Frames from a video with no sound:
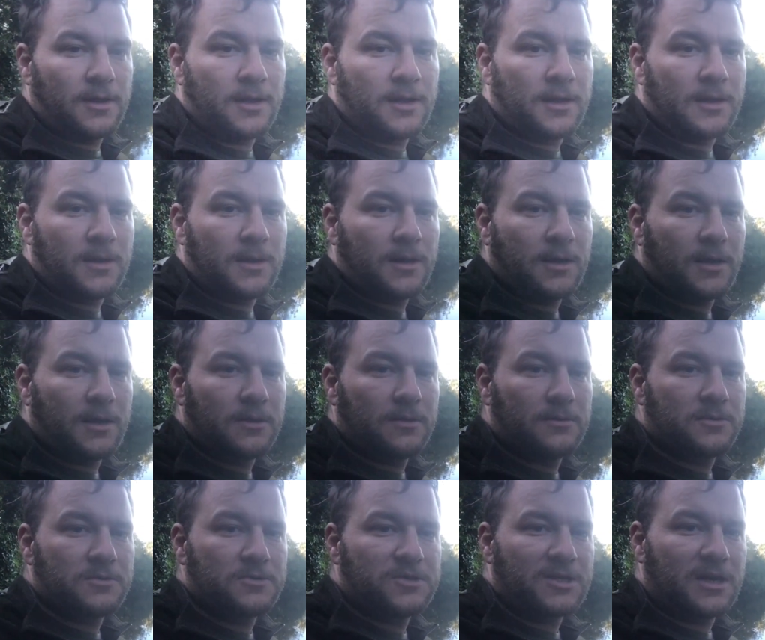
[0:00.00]
and
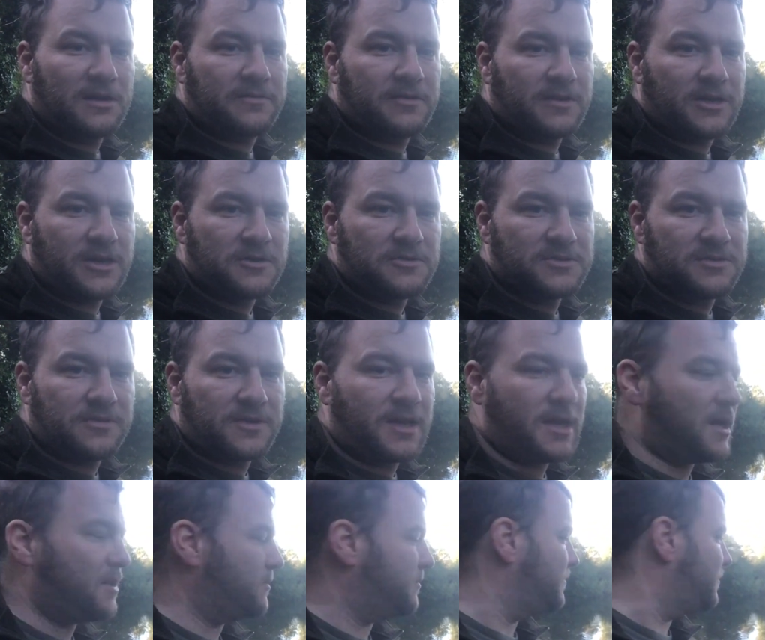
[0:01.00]
share the videos if you
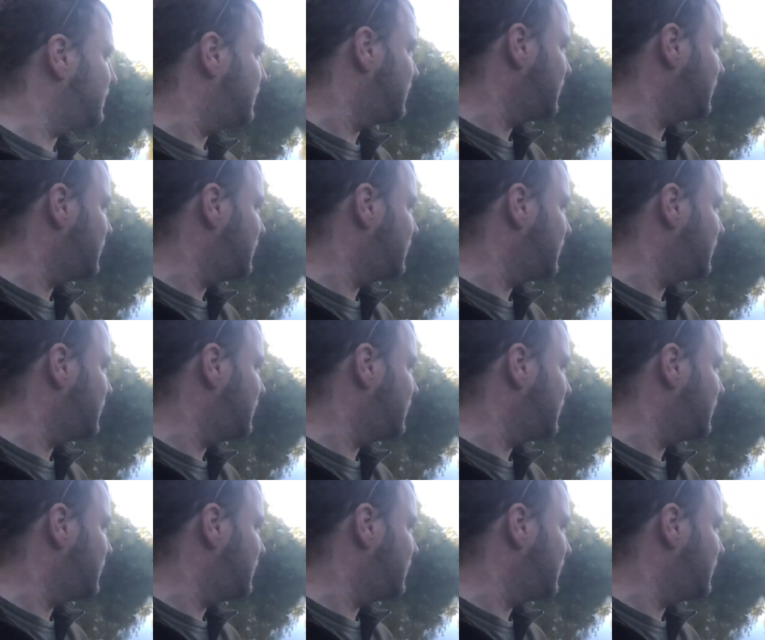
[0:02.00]
can,